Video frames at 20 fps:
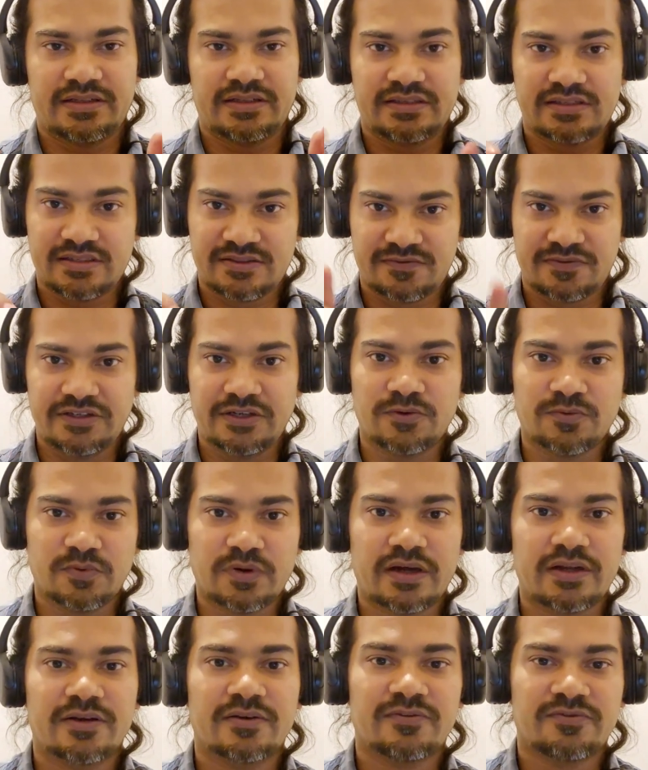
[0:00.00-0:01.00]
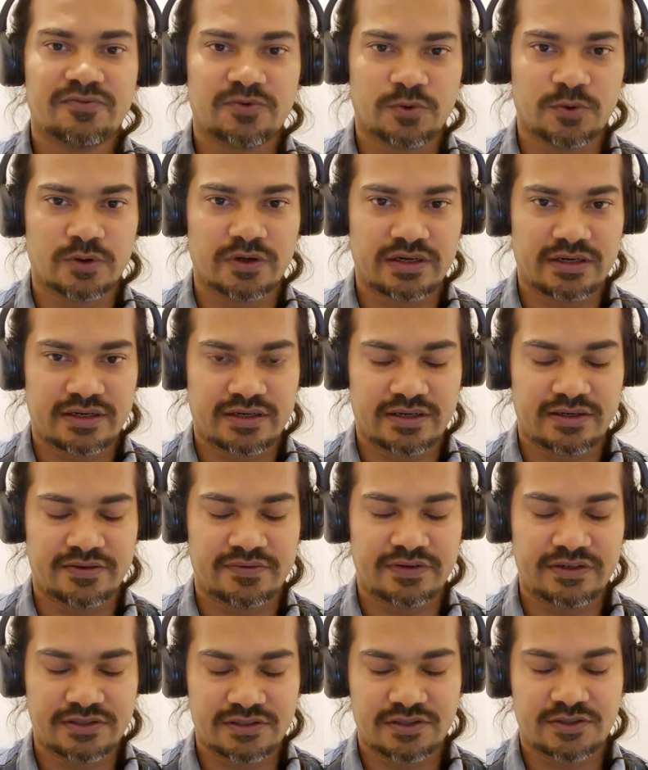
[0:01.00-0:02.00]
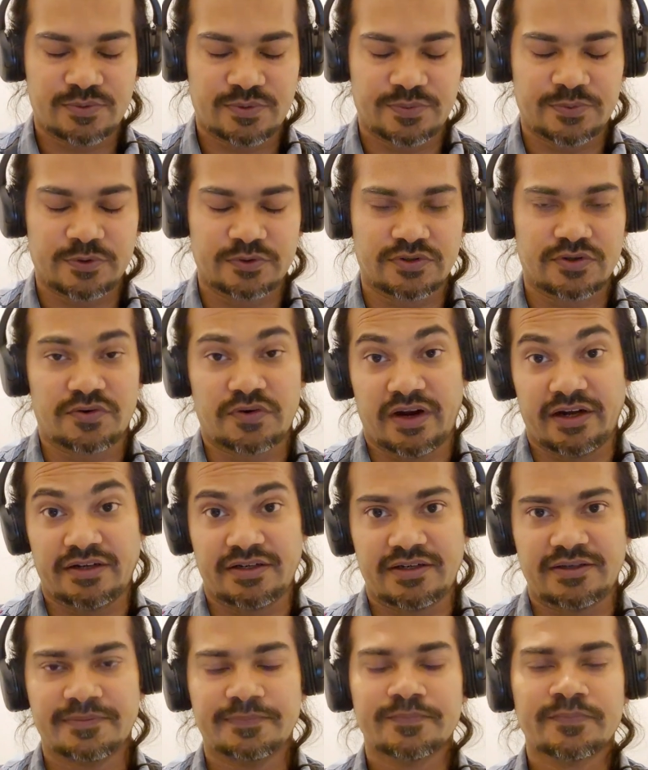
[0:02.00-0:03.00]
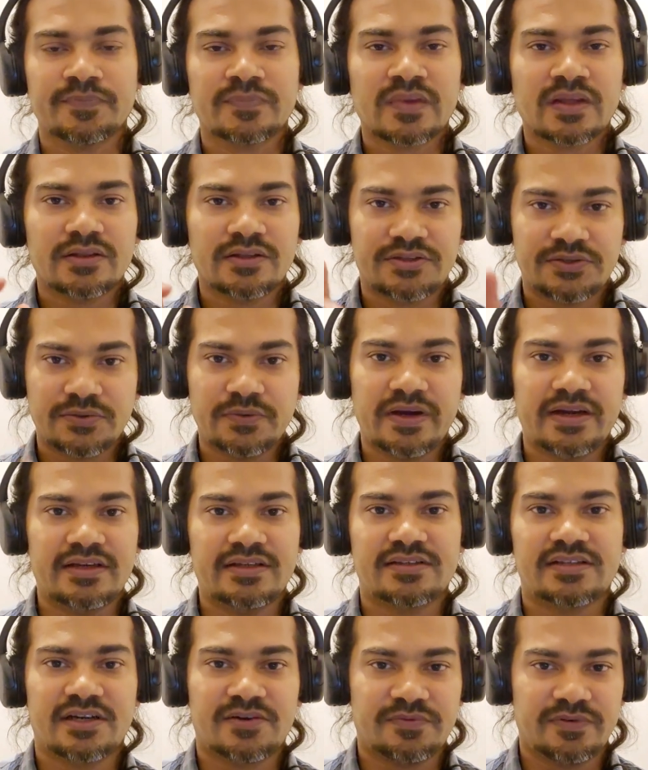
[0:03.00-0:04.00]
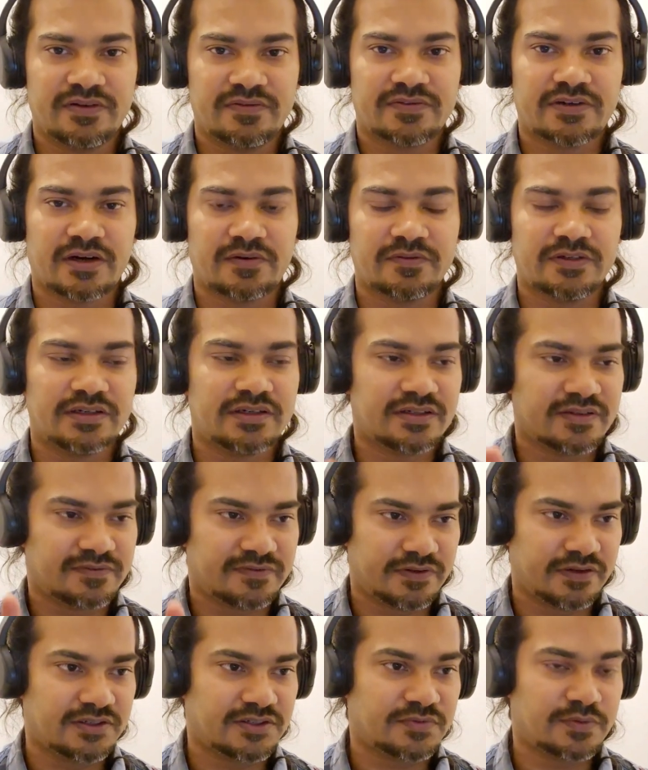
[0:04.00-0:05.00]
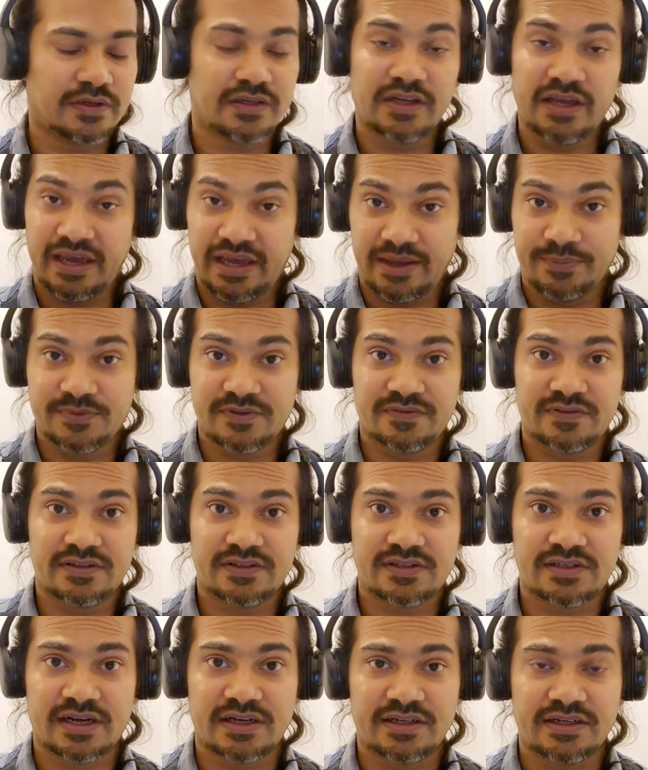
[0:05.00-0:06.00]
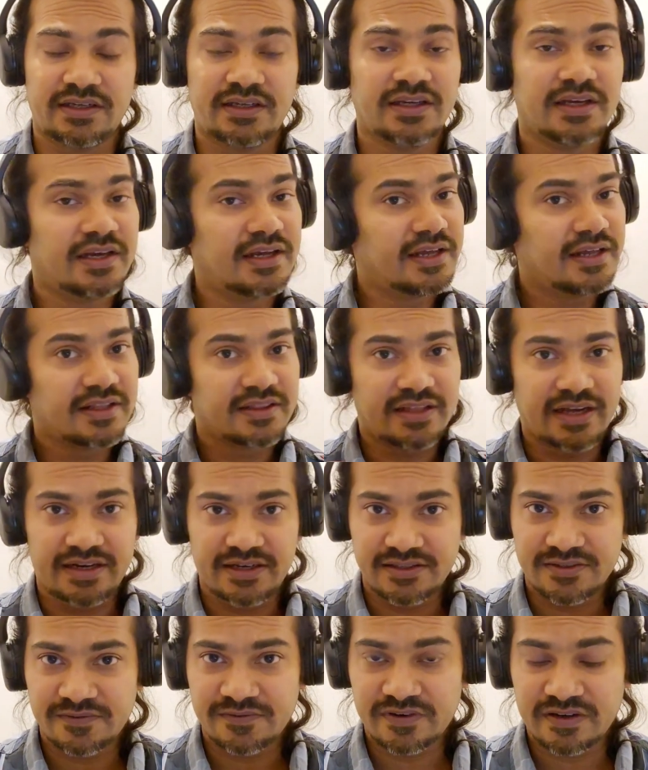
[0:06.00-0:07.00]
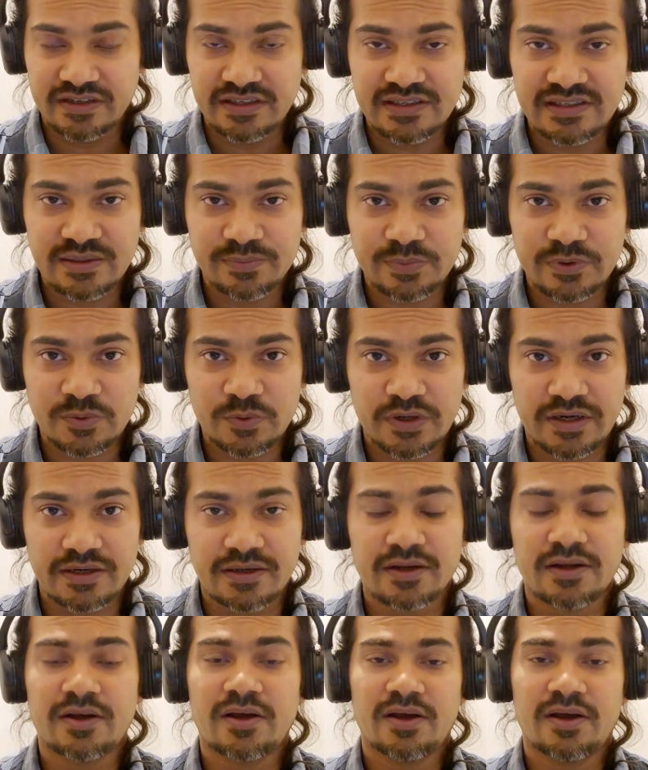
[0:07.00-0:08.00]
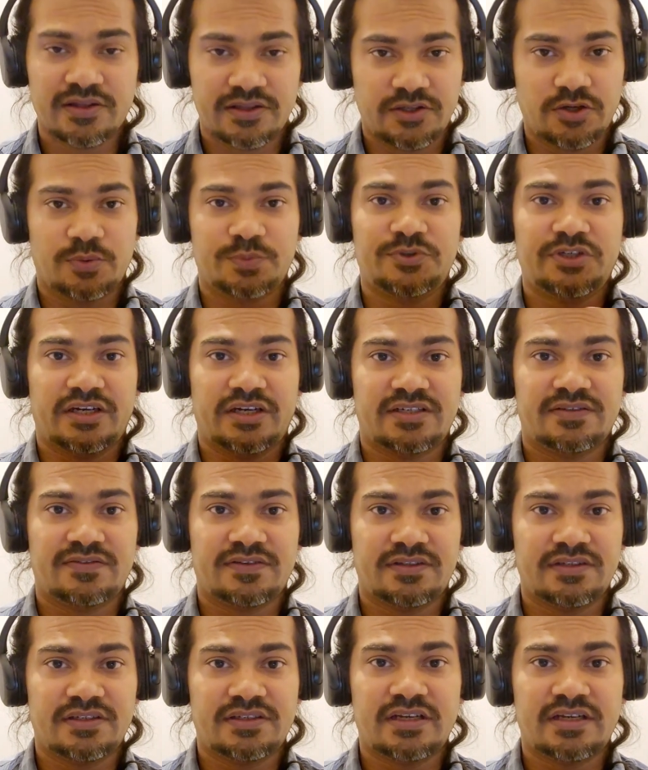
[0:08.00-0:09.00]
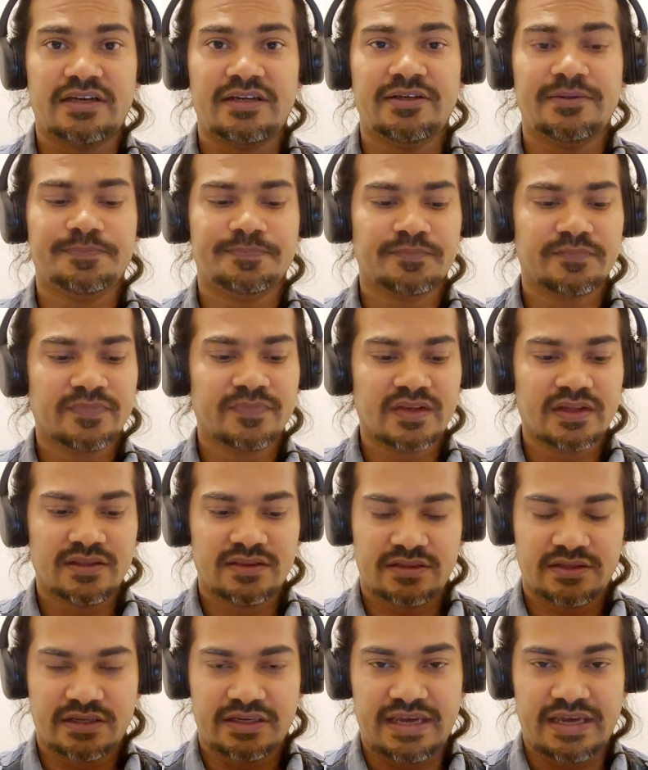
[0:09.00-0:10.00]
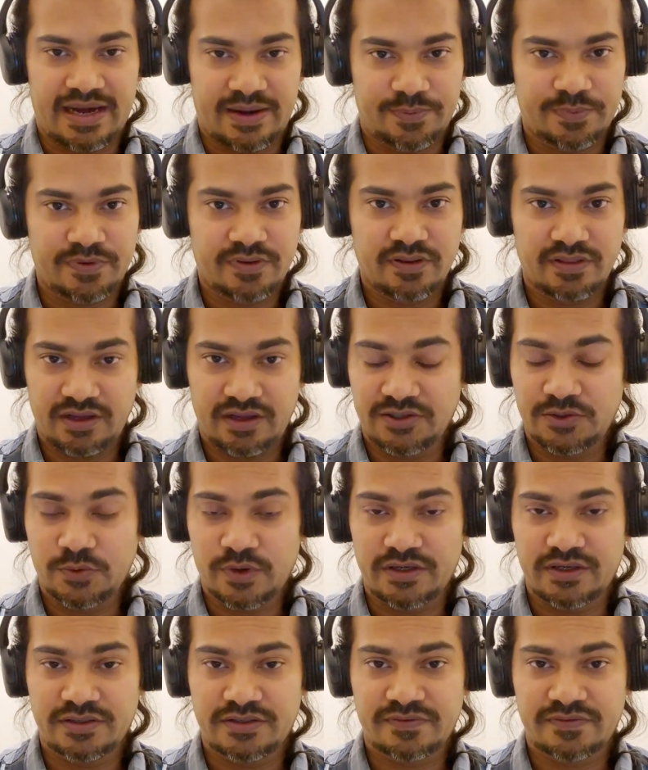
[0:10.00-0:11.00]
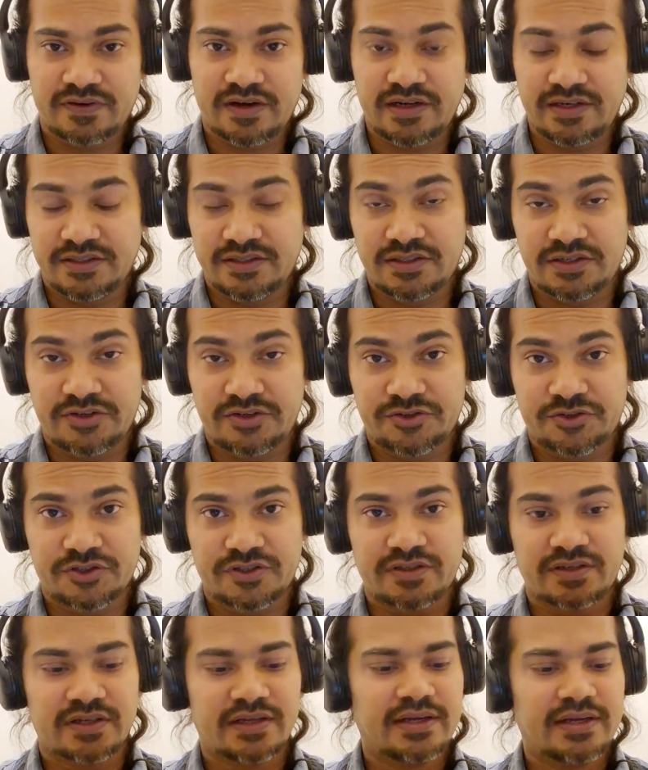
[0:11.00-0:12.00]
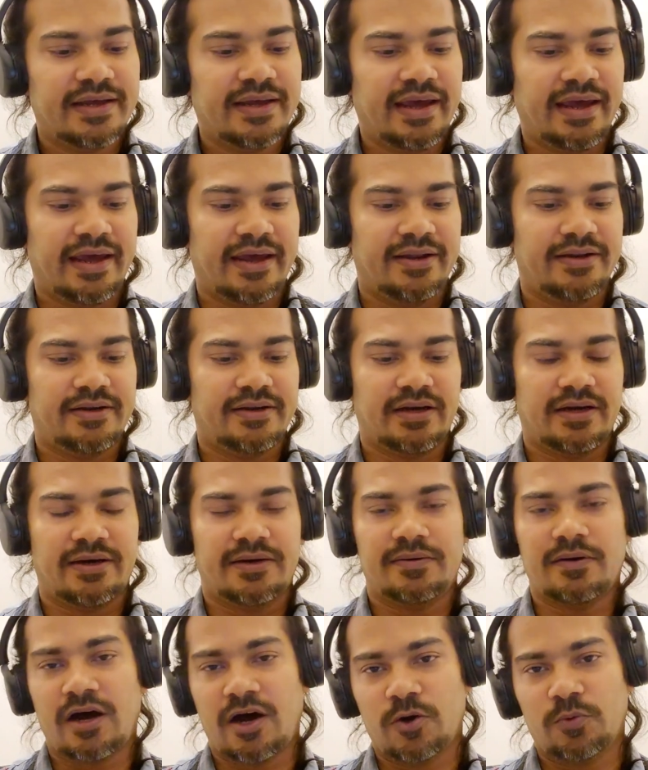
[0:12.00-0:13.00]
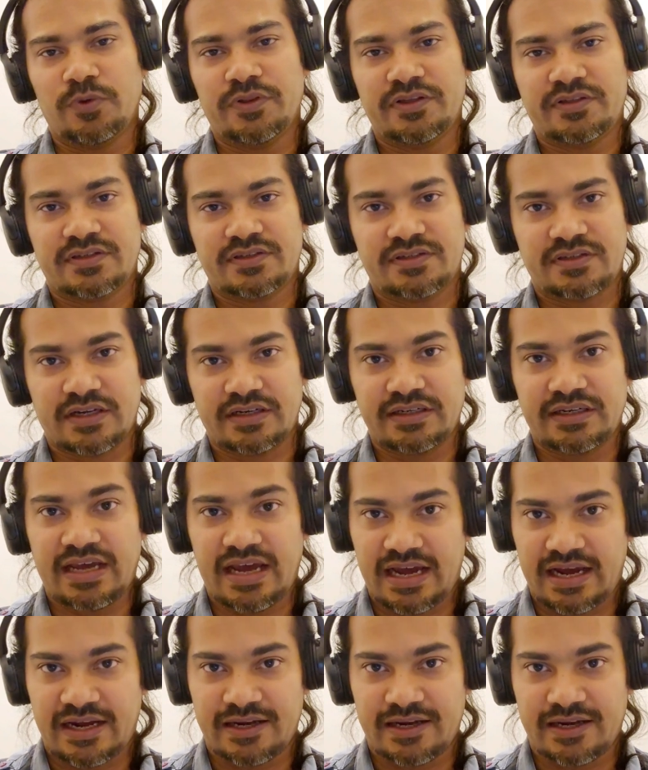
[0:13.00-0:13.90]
This is video 1 for research proposal writing. The two headings that we have covered: the first one, aims of the study. That is a very simple one. The objectives of the study, the gap that you identified in the literature, and how will this study